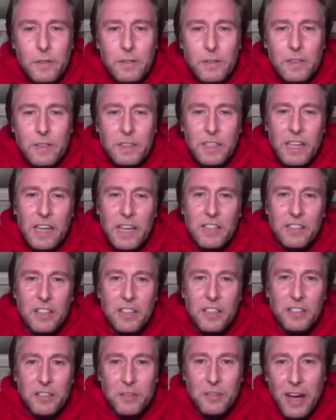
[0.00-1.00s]

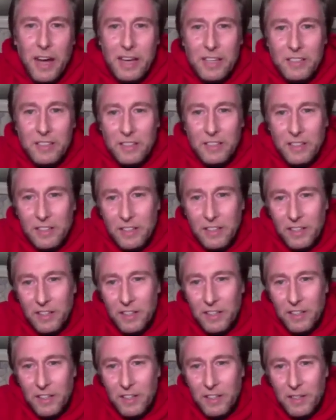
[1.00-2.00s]
Jesus Christ.
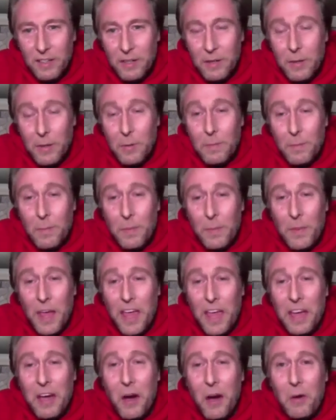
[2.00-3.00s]
There
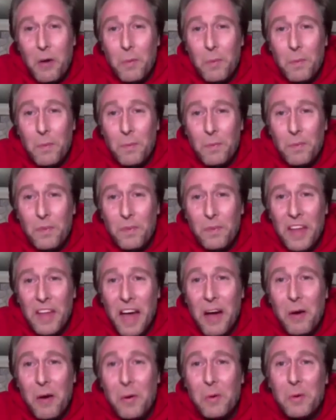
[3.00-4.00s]
you go.
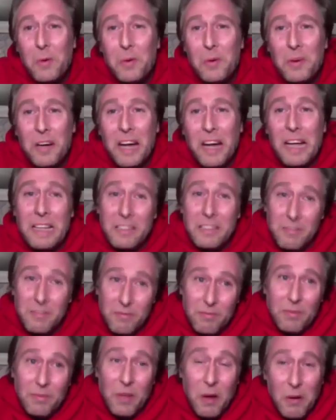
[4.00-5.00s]
Now I
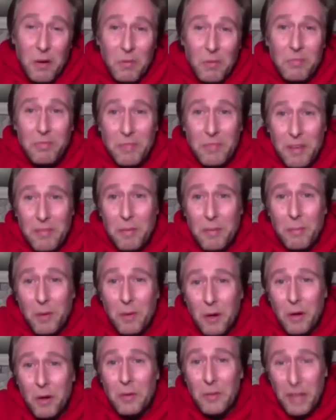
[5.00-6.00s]
know even
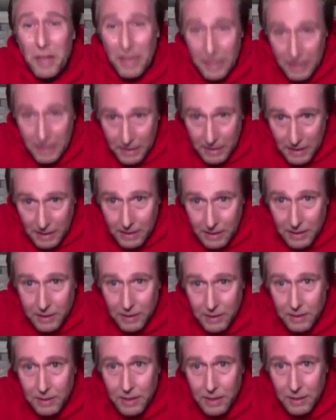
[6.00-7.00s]
more that
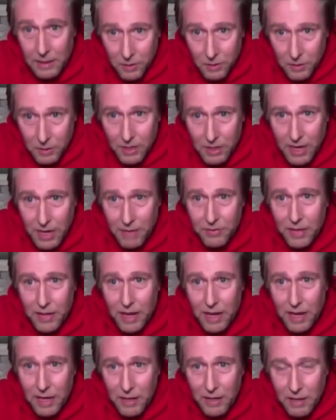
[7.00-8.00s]
he does have
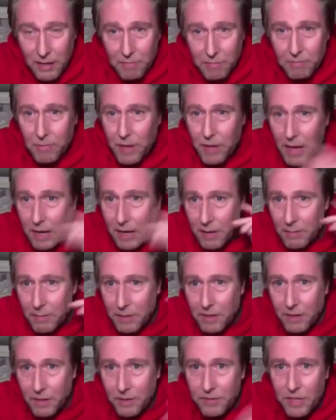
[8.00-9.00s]
that
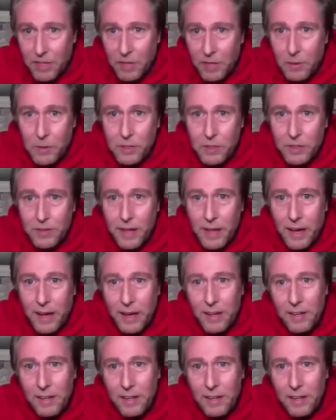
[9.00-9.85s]
element of delusion there.